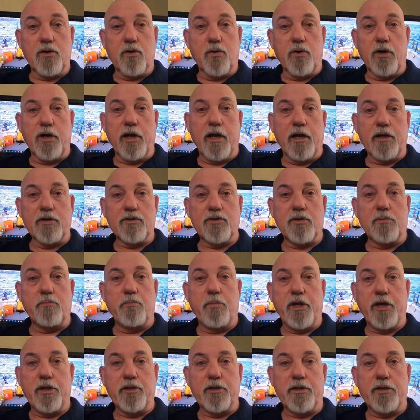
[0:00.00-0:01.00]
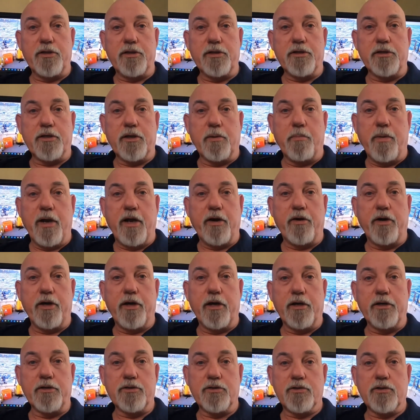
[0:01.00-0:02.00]
courthouse in Minglanilla
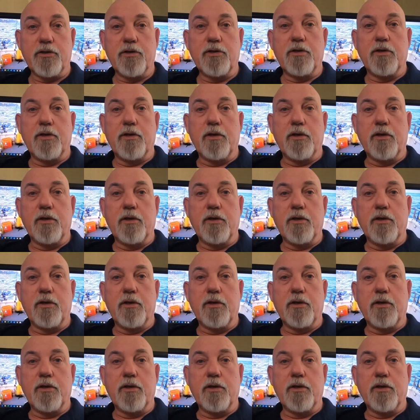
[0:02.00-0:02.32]
married us,